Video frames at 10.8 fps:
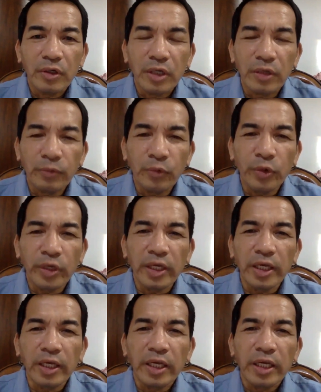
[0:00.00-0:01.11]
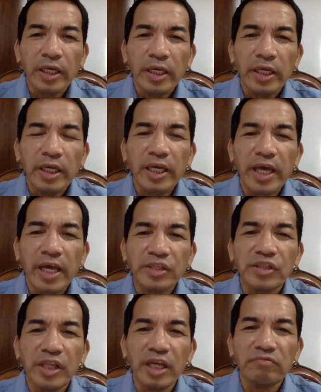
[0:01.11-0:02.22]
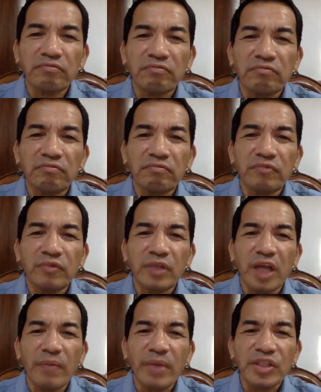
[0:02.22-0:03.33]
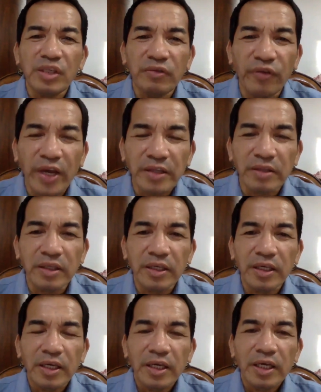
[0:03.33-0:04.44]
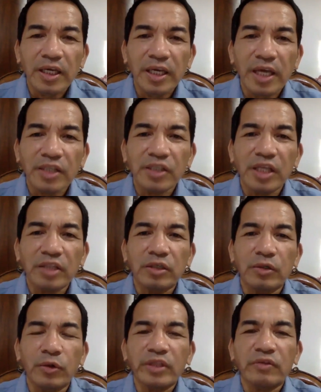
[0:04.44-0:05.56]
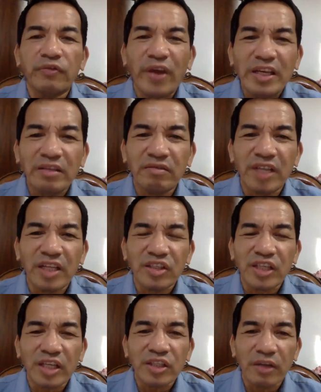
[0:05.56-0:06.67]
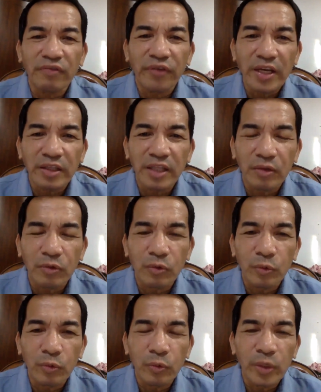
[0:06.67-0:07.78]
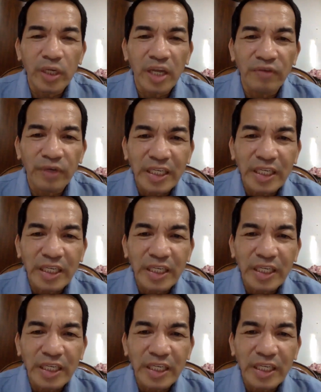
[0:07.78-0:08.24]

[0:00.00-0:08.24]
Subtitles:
he has that amazing faith. He has that great faith, that such a faith that we never